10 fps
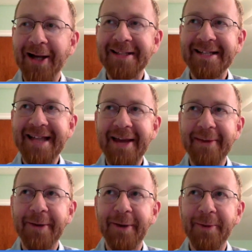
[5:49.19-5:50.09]

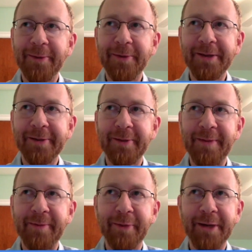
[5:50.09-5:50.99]
Today, we really
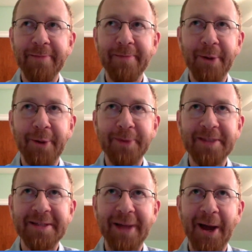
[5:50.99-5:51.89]
remember him most